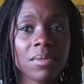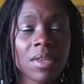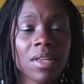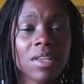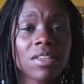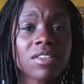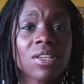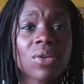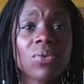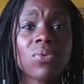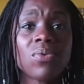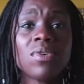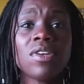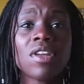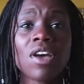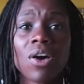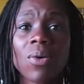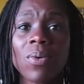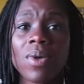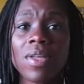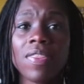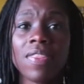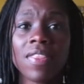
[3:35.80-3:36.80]
So
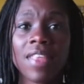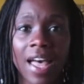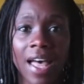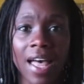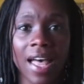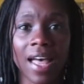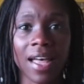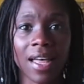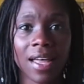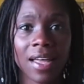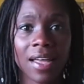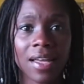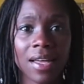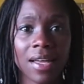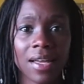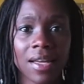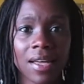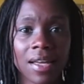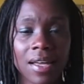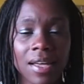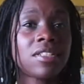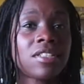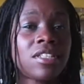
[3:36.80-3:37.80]
knowing that,
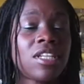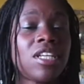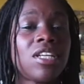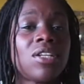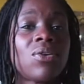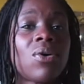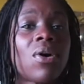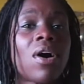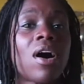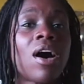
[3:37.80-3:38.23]
do you not